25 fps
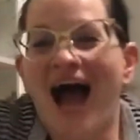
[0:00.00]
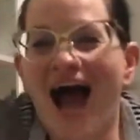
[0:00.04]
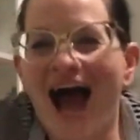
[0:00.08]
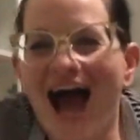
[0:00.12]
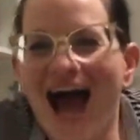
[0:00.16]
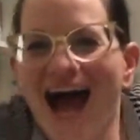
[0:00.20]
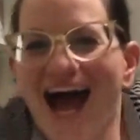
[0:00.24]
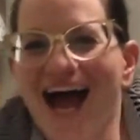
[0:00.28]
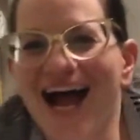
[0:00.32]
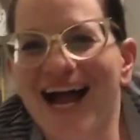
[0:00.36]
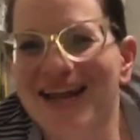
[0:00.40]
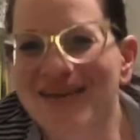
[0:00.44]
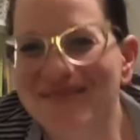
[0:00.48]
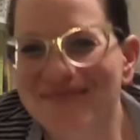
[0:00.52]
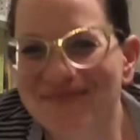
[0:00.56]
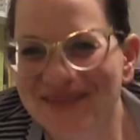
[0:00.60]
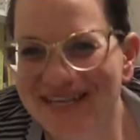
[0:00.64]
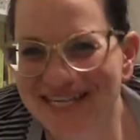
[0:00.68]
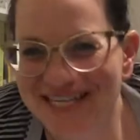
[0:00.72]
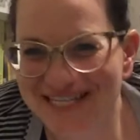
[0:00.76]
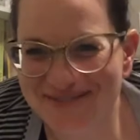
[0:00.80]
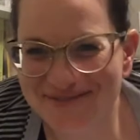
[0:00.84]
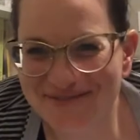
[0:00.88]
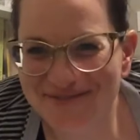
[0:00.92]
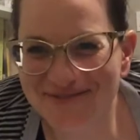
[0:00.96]
Hi,
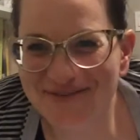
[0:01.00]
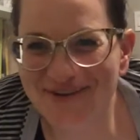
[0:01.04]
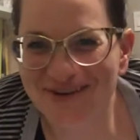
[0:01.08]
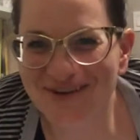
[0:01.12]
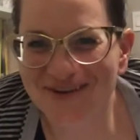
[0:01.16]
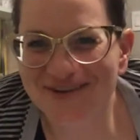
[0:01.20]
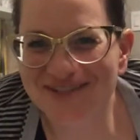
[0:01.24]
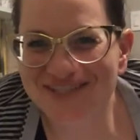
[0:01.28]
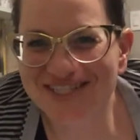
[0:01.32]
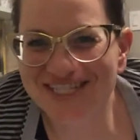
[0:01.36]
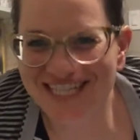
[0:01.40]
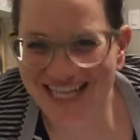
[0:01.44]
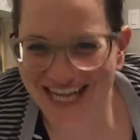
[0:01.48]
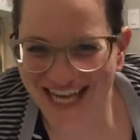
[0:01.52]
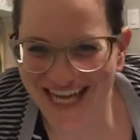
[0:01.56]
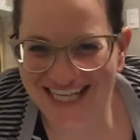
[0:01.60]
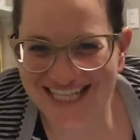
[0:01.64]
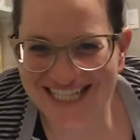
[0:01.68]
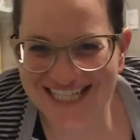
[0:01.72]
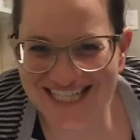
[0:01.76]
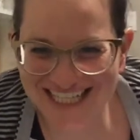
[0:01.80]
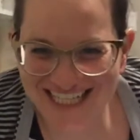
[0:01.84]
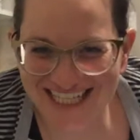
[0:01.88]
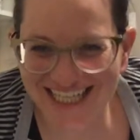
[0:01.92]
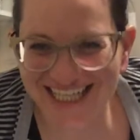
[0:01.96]
Ms.
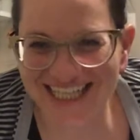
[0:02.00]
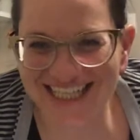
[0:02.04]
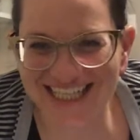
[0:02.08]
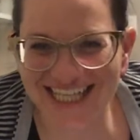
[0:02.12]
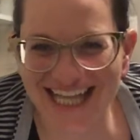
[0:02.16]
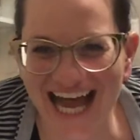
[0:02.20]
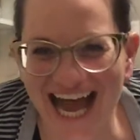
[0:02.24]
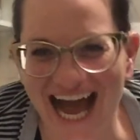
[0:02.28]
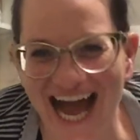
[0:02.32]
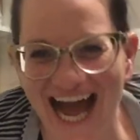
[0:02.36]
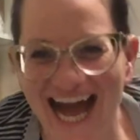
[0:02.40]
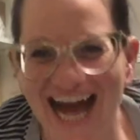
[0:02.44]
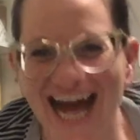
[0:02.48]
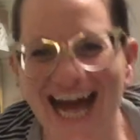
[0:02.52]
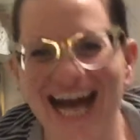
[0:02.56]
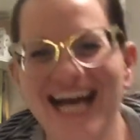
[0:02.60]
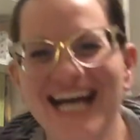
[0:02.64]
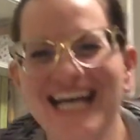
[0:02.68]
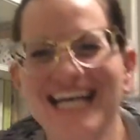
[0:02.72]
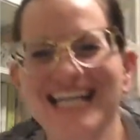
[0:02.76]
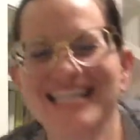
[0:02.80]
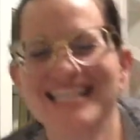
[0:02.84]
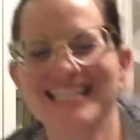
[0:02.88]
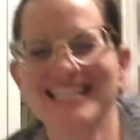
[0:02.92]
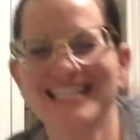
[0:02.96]
Rojak's
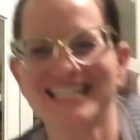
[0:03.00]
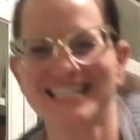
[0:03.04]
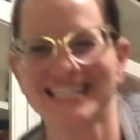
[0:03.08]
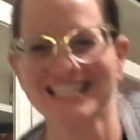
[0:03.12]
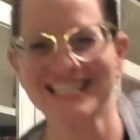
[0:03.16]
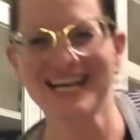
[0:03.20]
class.